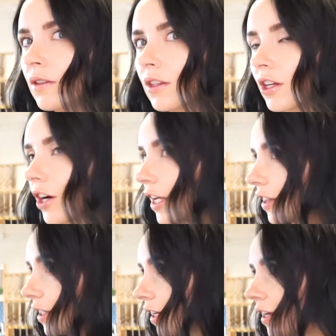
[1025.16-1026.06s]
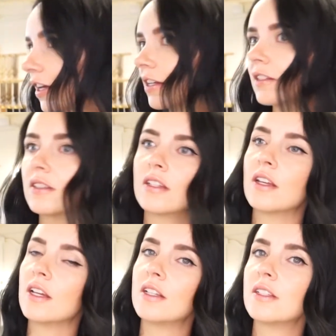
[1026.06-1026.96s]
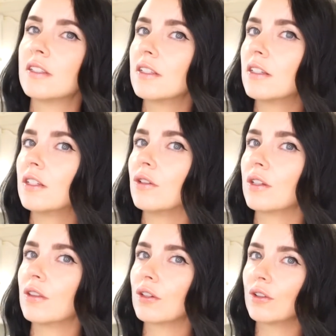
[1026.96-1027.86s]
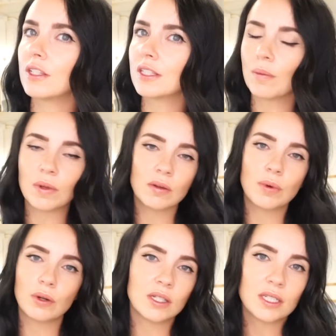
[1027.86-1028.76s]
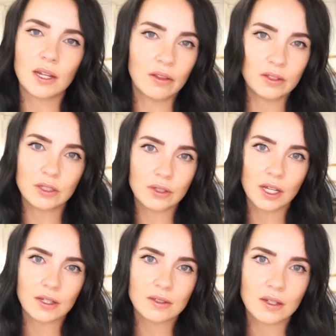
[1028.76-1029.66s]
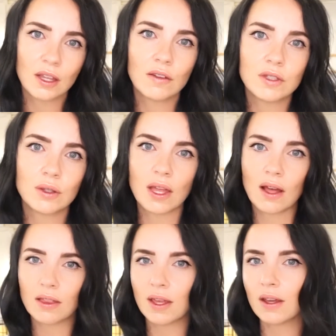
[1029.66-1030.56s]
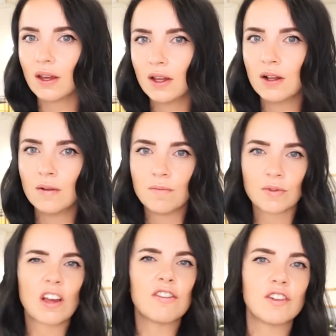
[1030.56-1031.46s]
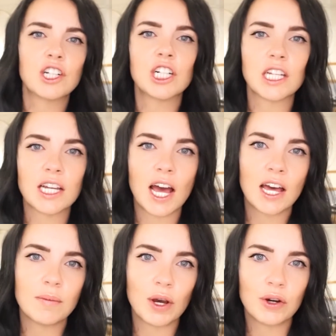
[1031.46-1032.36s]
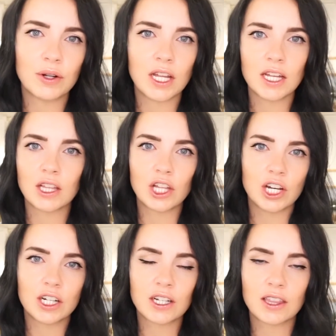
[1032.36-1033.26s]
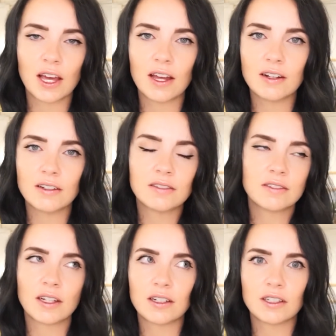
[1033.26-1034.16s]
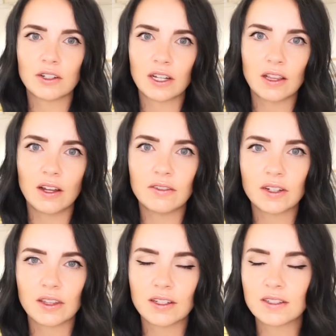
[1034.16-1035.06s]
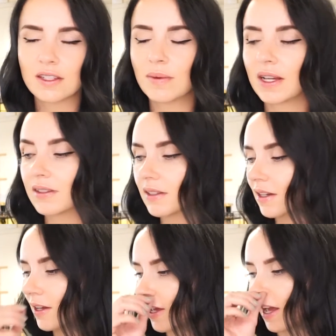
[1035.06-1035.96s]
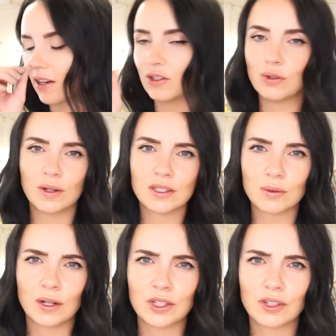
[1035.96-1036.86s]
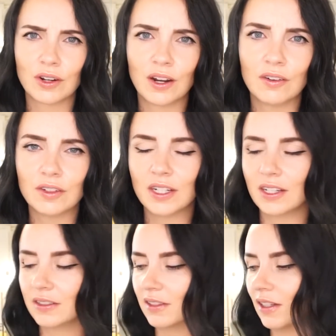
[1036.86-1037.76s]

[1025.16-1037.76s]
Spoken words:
The great thing is you can throw this up in a ponytail in 2 days and it gives you that like flirty high pony look that, I don't know, I love. I think it's the best. And who wants to wash their hair every day?